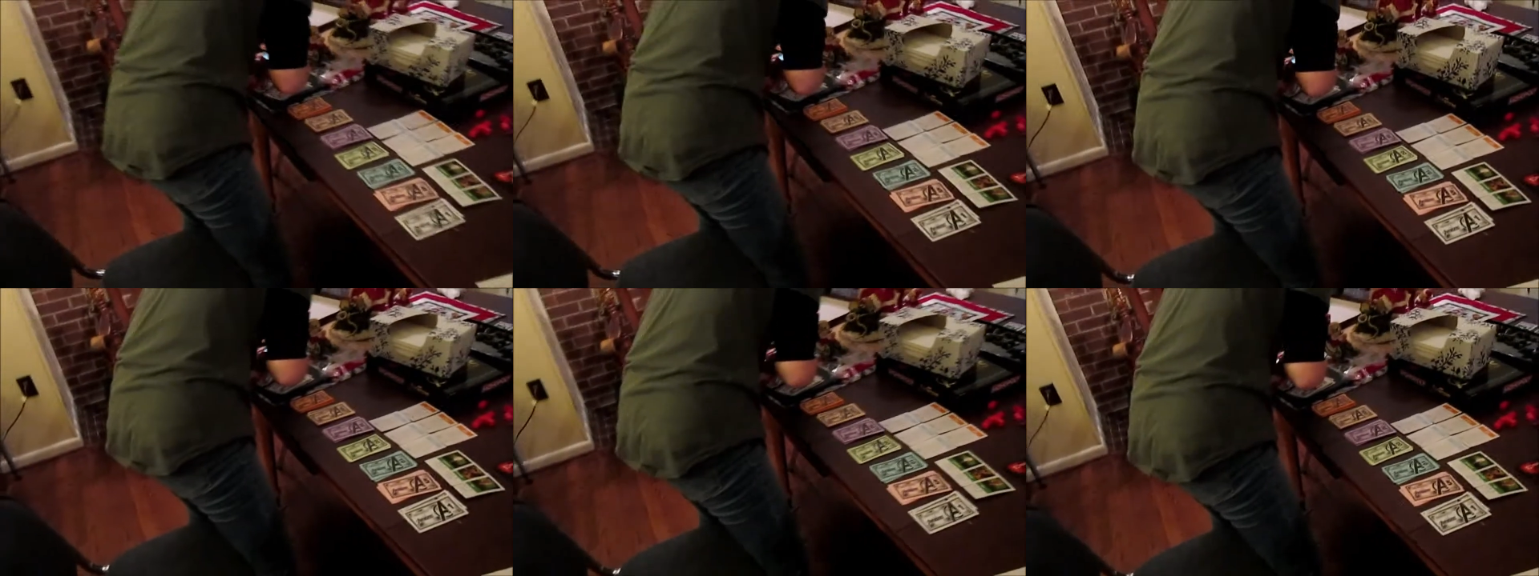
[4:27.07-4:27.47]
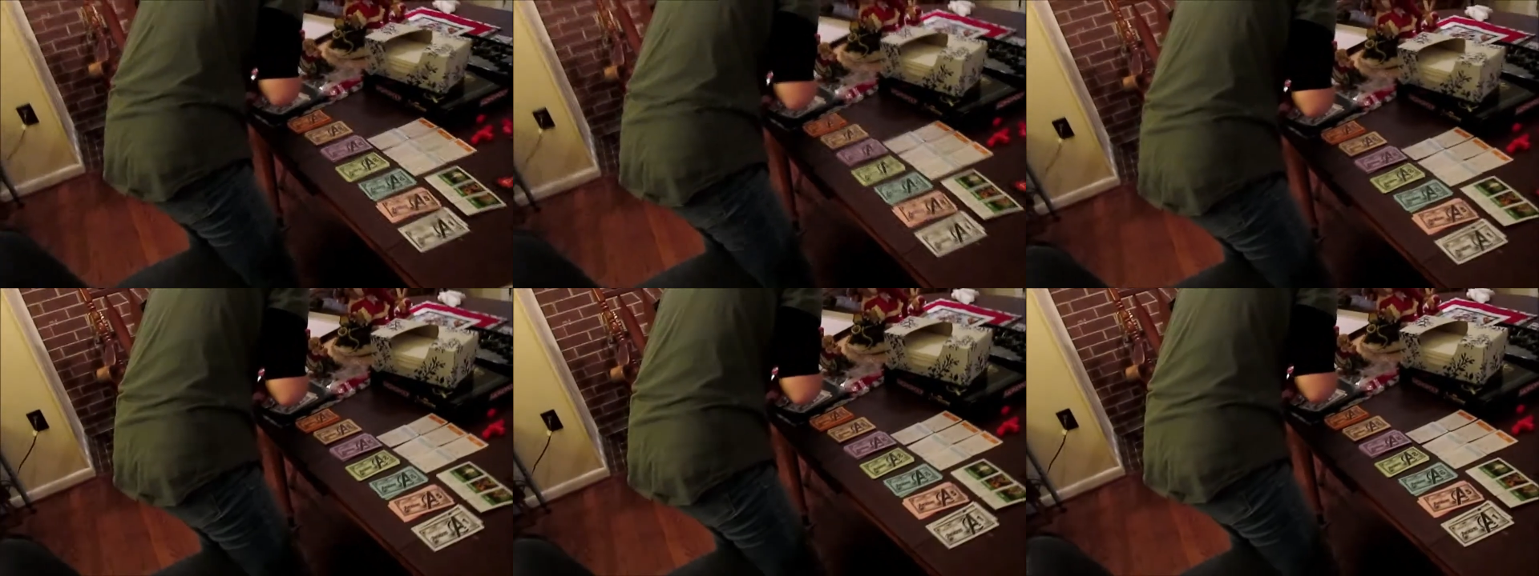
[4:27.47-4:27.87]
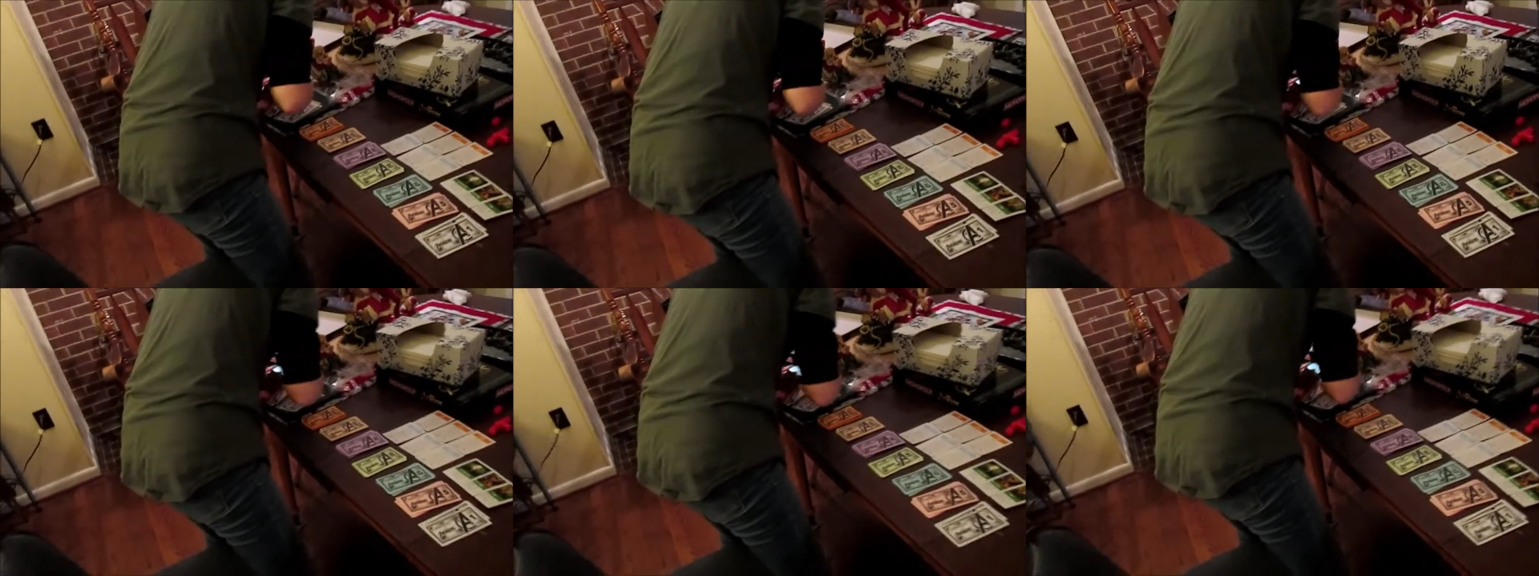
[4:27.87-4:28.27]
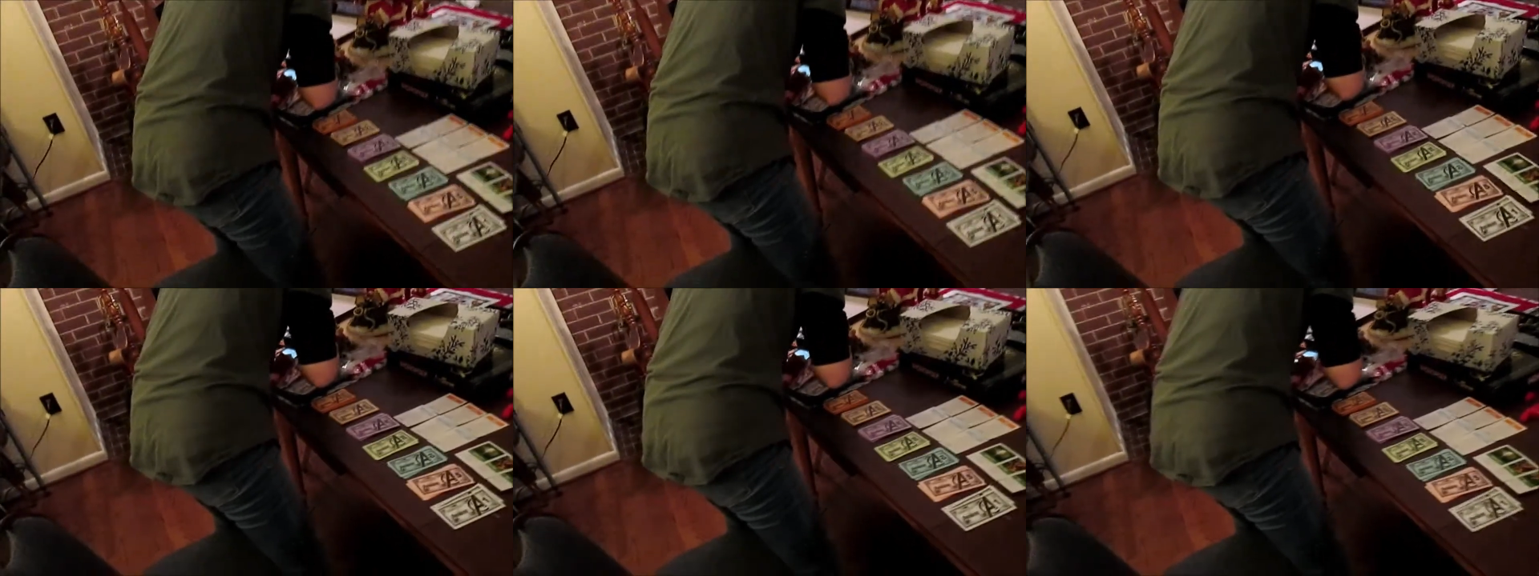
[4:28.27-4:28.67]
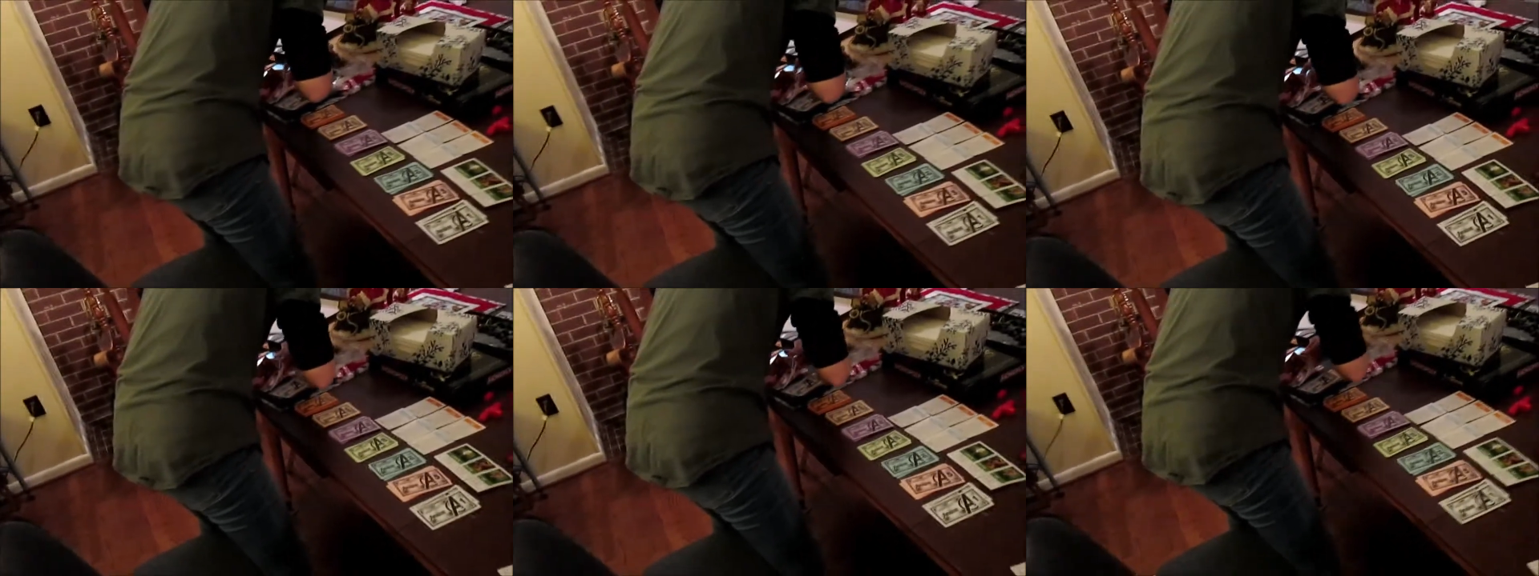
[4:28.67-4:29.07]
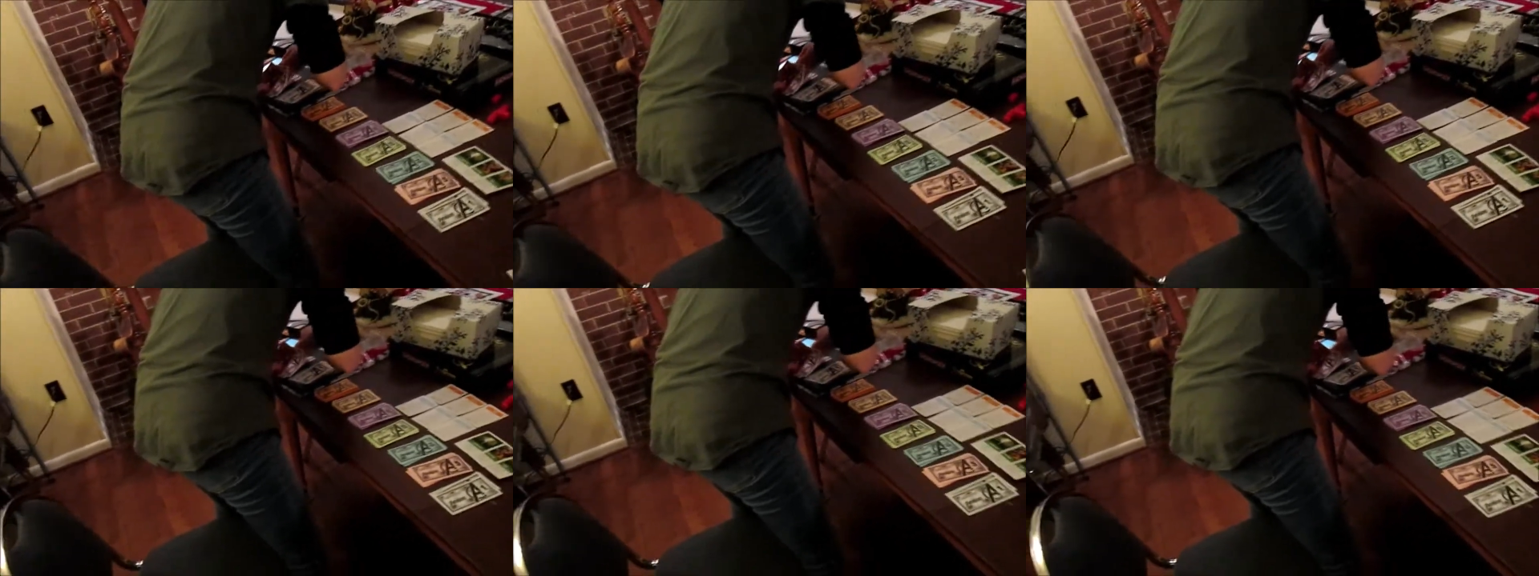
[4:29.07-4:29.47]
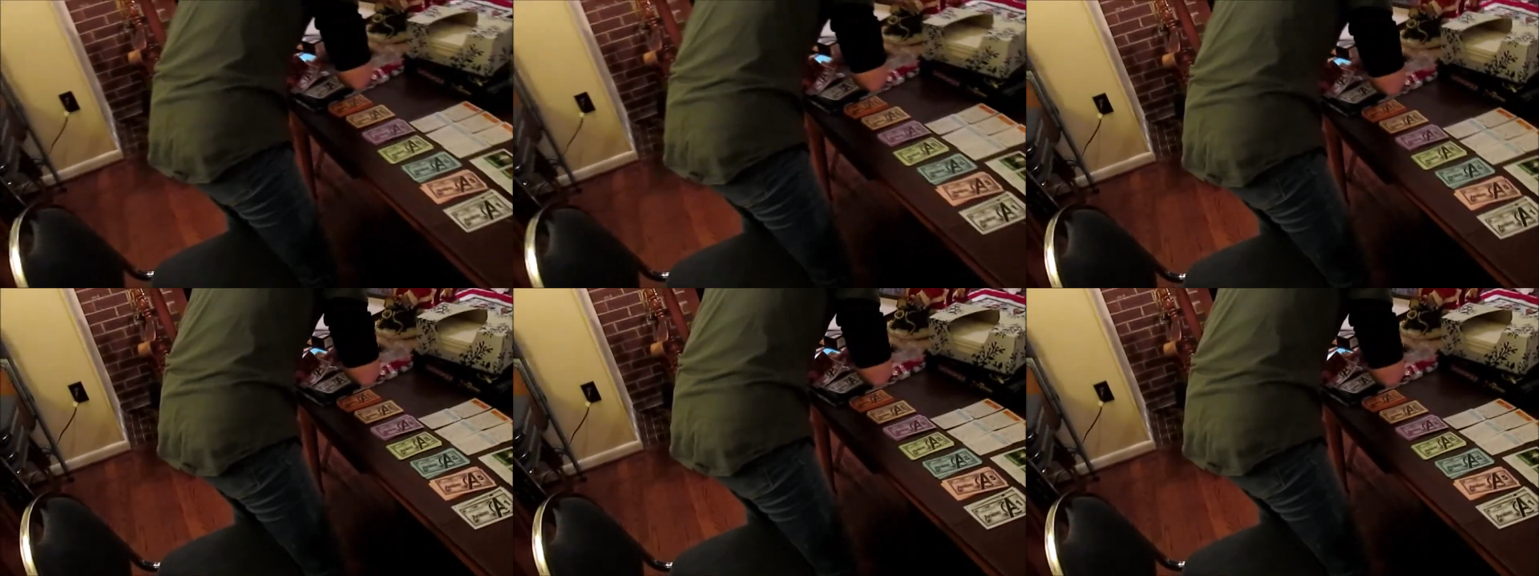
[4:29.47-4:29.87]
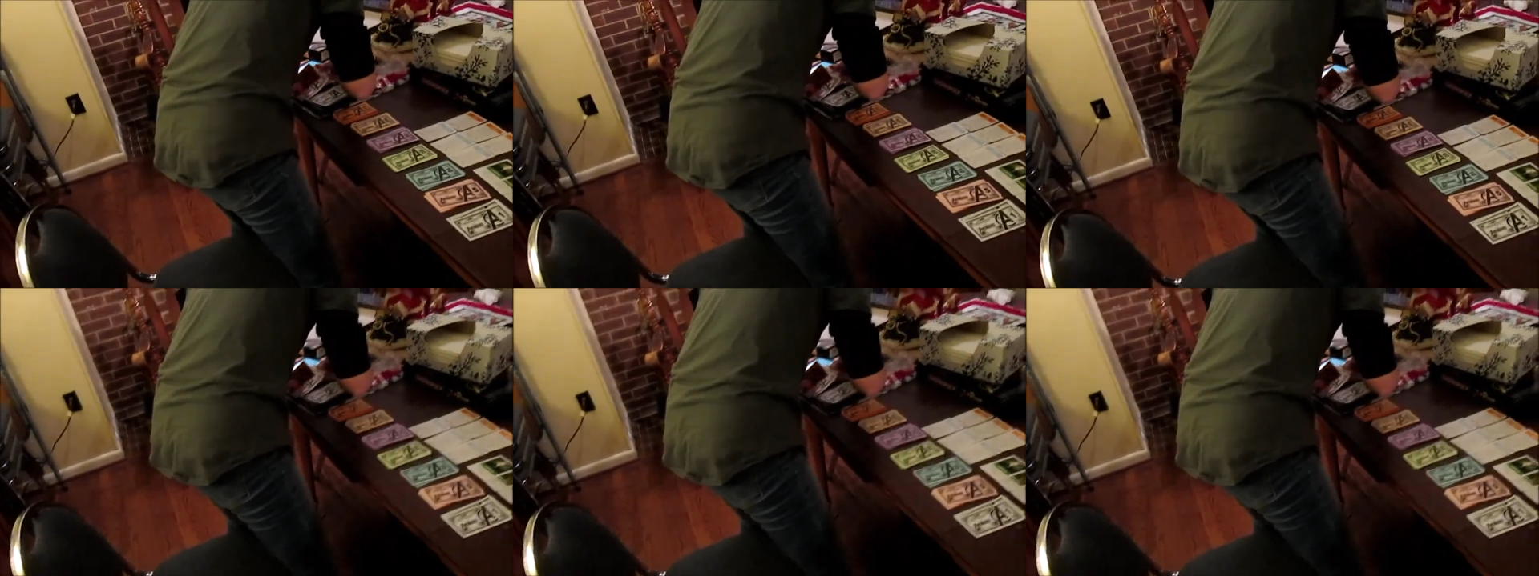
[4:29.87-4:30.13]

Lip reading: (no speaker visible)